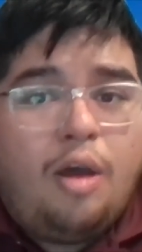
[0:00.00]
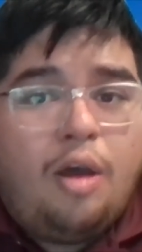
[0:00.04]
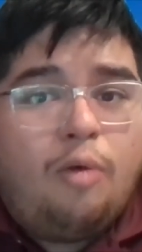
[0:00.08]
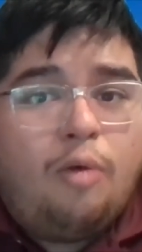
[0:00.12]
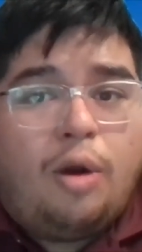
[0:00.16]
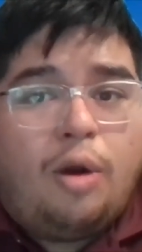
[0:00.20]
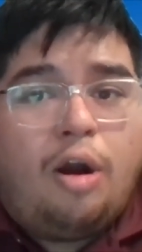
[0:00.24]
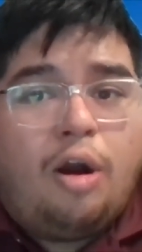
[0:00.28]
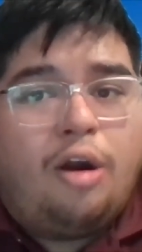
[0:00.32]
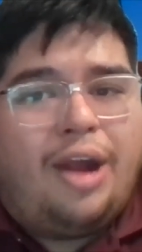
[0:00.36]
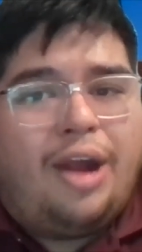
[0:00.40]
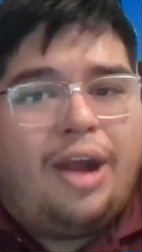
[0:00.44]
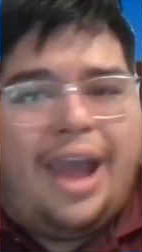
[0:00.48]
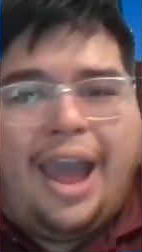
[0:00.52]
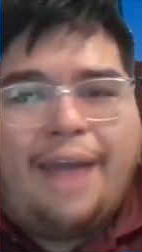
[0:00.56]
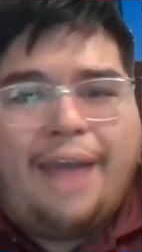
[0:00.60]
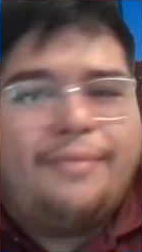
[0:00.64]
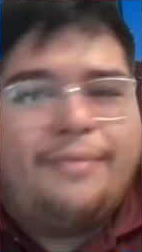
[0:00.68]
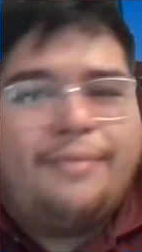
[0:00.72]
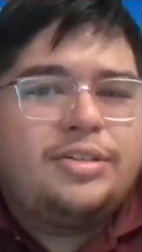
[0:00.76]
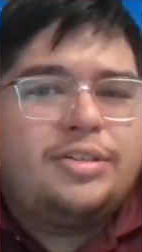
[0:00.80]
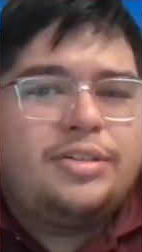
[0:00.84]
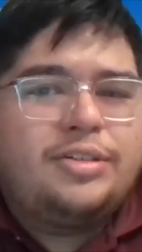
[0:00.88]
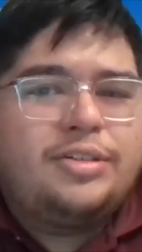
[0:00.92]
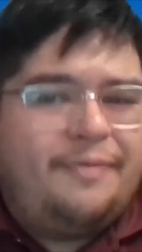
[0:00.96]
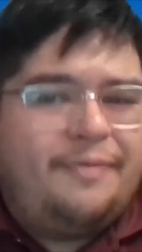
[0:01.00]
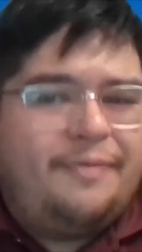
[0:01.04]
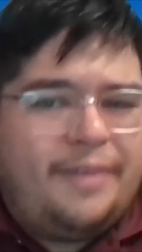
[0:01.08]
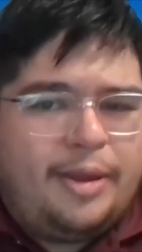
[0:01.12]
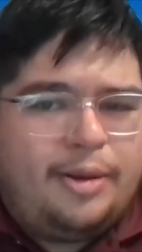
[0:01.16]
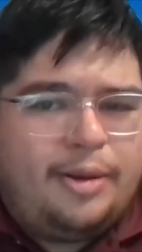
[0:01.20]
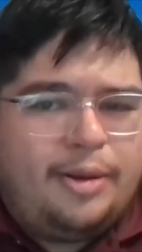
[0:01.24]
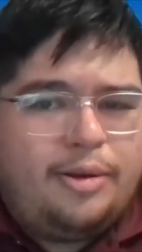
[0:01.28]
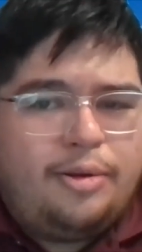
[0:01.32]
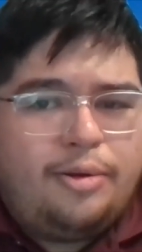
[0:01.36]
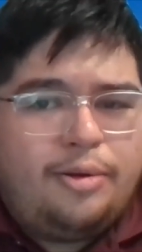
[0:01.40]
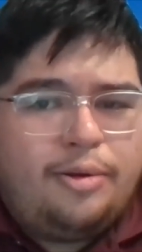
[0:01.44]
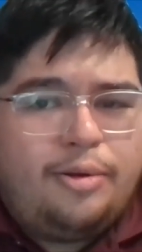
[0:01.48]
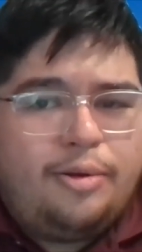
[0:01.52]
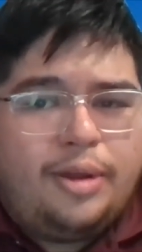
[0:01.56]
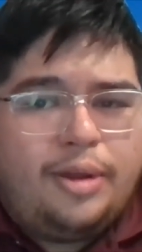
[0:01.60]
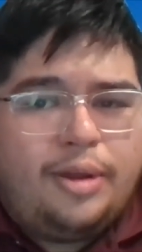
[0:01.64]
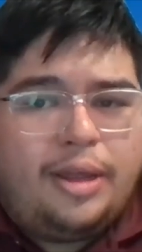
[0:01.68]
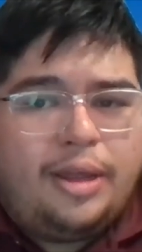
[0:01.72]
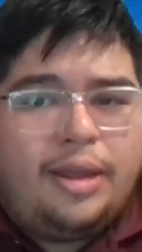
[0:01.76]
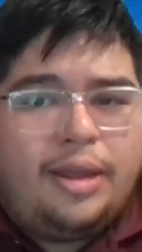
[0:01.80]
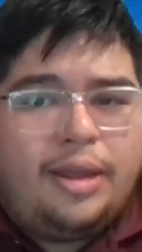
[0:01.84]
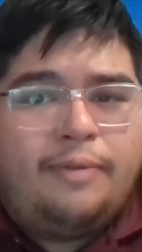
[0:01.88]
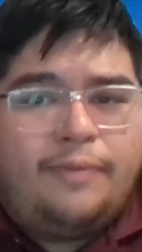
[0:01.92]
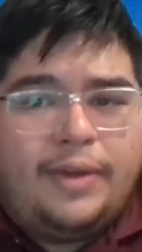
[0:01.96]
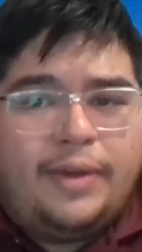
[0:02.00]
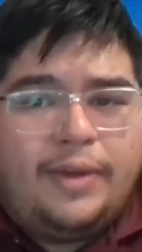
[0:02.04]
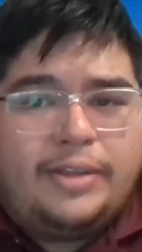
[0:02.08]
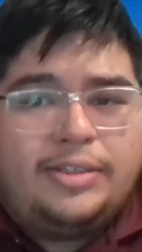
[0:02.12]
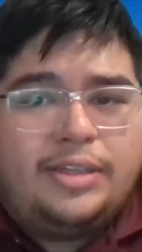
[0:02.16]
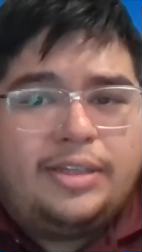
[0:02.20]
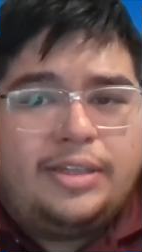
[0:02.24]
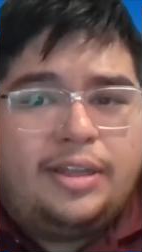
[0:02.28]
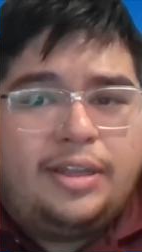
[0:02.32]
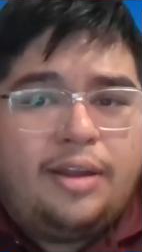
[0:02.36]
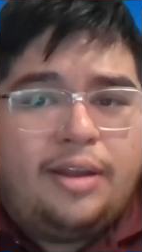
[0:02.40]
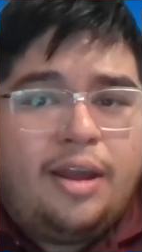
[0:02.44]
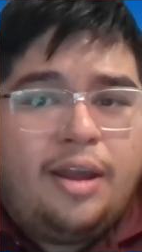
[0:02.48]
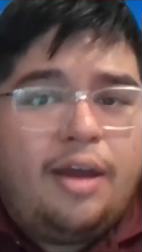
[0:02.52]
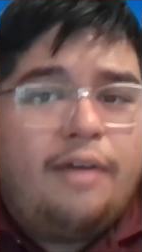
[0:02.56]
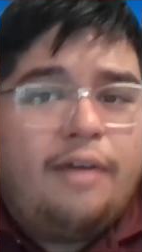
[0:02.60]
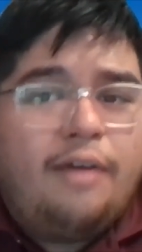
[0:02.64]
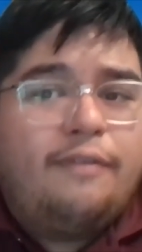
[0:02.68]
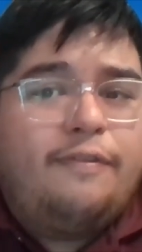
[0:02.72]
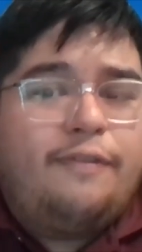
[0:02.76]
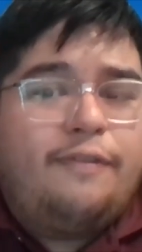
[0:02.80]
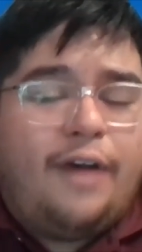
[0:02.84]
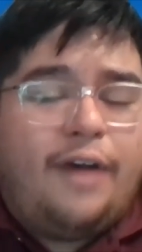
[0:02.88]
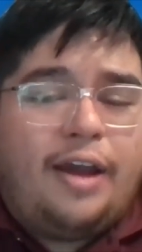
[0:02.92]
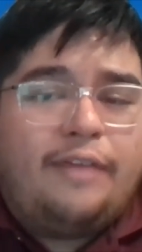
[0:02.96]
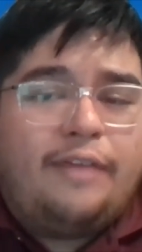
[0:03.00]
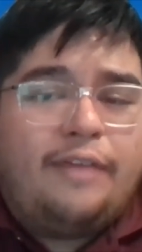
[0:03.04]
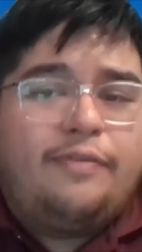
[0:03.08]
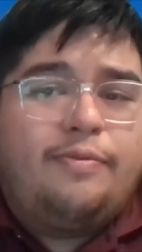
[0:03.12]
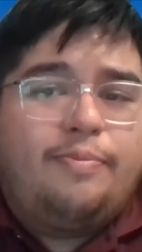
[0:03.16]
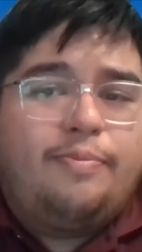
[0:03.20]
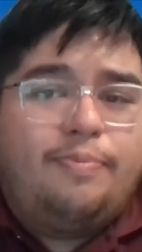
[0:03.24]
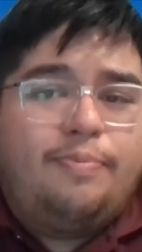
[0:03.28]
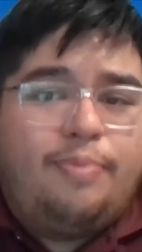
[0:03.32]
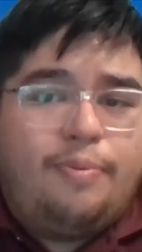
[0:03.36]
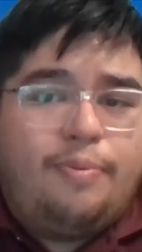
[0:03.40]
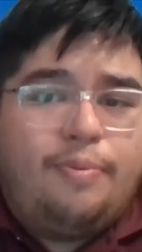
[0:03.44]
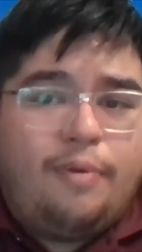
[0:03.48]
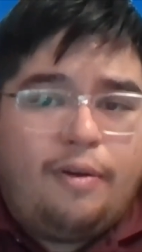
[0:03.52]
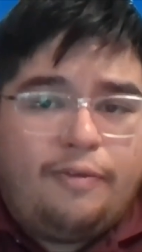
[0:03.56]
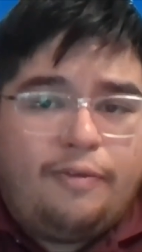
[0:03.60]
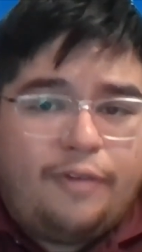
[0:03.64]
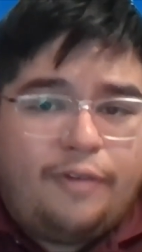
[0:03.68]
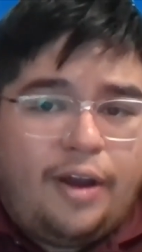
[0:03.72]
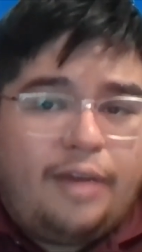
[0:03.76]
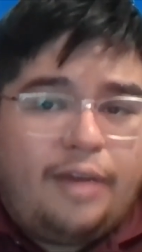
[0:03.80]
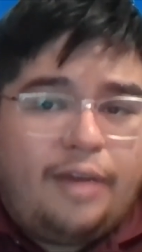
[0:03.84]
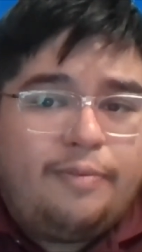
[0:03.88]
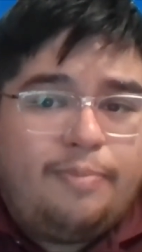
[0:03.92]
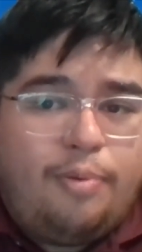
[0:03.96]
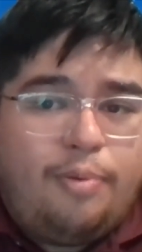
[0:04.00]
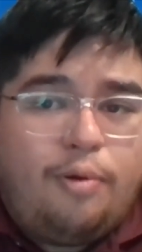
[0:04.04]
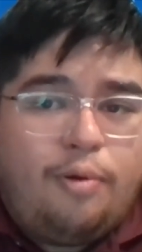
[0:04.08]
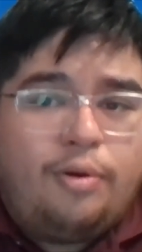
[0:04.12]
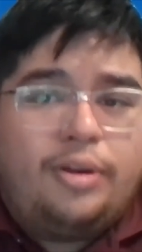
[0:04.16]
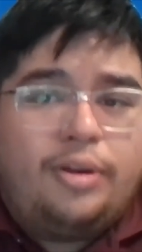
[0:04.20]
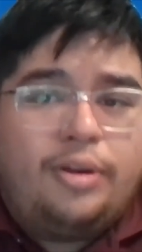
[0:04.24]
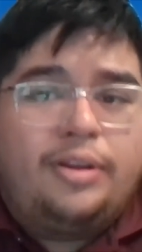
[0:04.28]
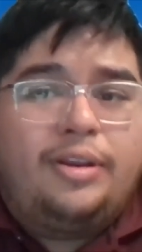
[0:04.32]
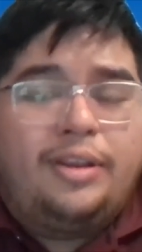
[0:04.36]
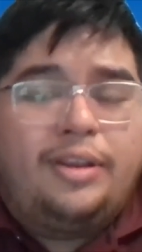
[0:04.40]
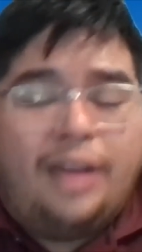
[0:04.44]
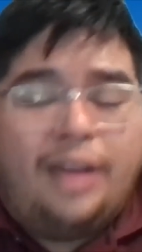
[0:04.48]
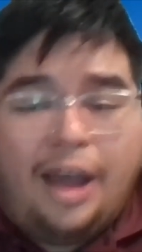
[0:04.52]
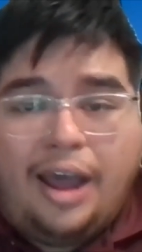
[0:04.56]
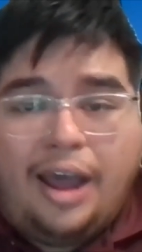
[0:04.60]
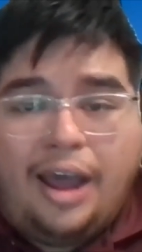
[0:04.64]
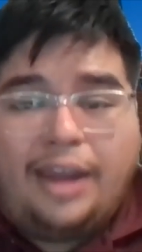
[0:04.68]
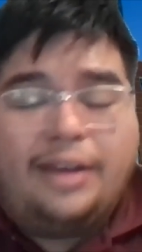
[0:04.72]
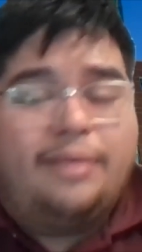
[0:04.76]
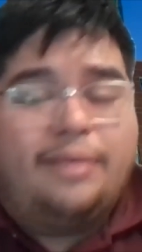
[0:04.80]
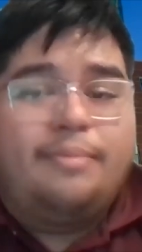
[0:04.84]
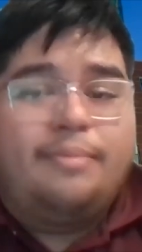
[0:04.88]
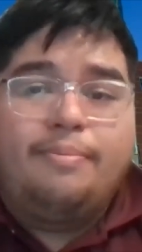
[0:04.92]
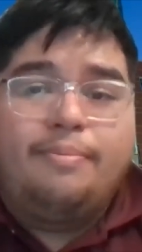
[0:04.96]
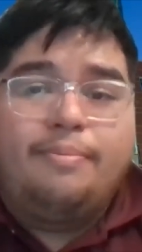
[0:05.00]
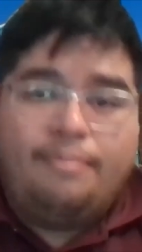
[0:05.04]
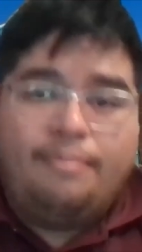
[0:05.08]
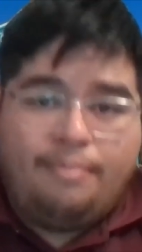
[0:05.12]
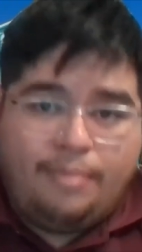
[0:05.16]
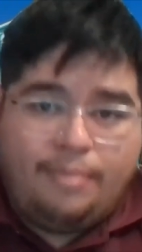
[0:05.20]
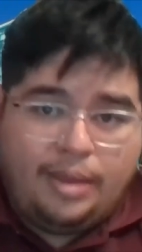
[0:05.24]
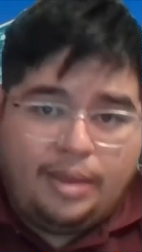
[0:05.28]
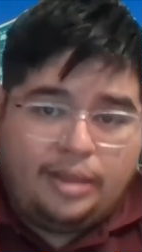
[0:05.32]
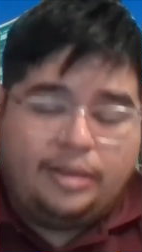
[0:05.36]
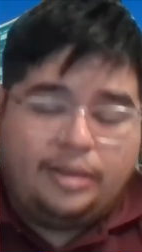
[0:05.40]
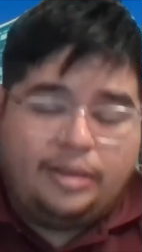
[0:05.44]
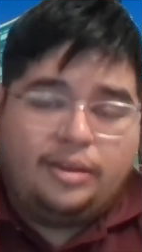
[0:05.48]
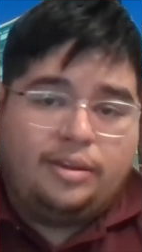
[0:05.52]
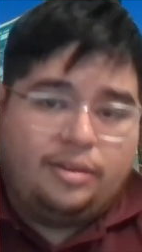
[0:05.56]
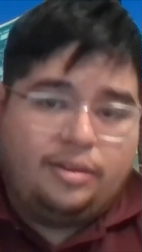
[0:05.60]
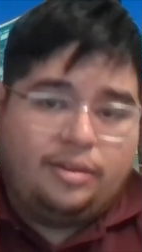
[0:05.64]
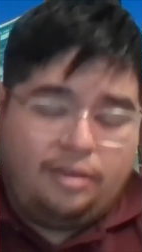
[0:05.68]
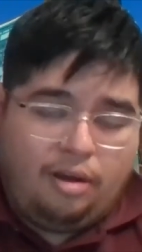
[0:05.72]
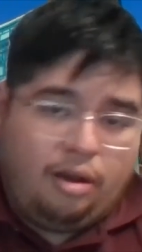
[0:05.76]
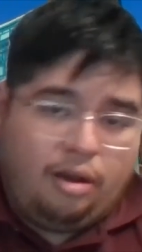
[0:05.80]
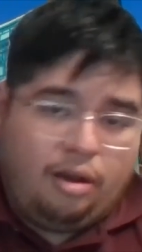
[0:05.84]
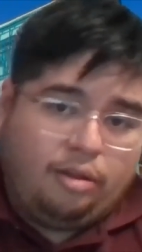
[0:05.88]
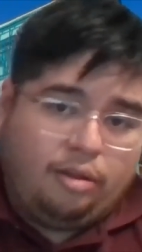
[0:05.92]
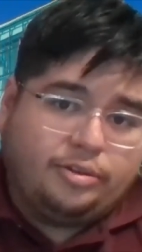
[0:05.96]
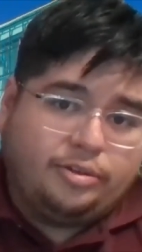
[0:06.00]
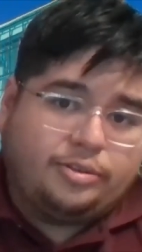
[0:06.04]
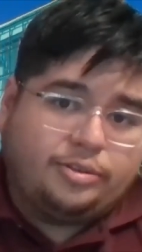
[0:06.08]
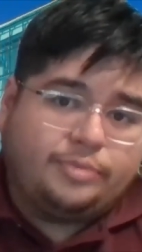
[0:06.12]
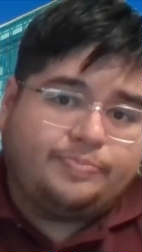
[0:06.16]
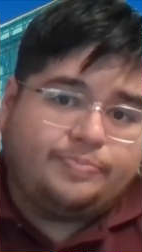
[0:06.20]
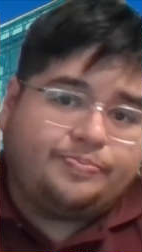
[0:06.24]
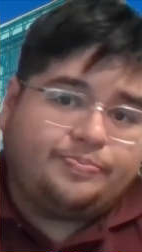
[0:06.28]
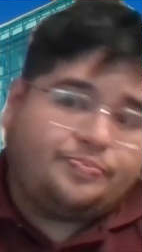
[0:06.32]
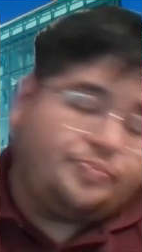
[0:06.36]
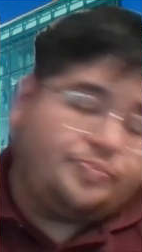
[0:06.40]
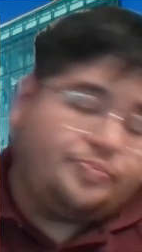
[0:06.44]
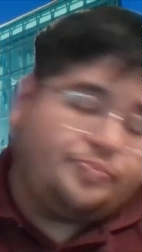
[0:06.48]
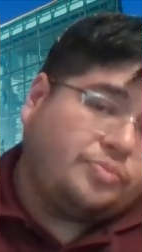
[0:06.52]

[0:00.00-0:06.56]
while our average competitor invested 5.9 million dollars.